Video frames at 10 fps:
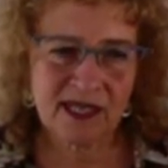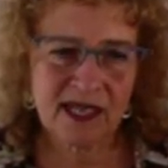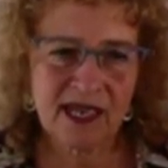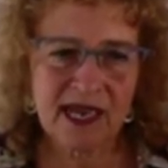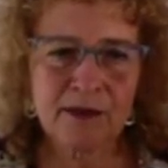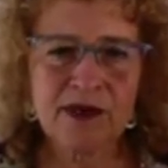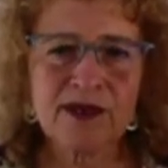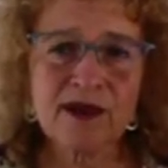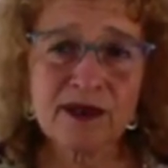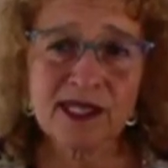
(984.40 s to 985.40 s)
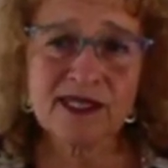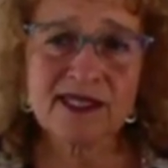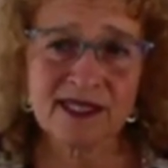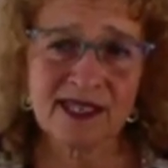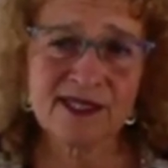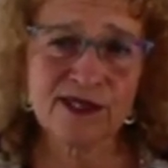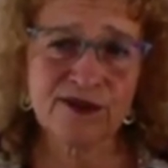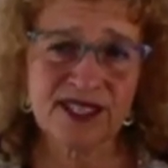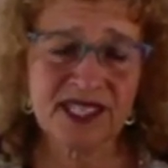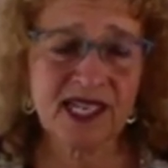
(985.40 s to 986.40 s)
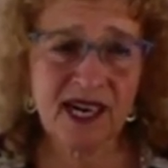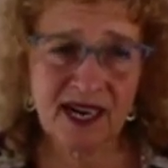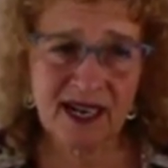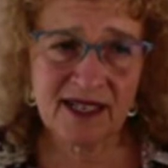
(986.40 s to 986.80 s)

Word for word: And we know that the stakes are very high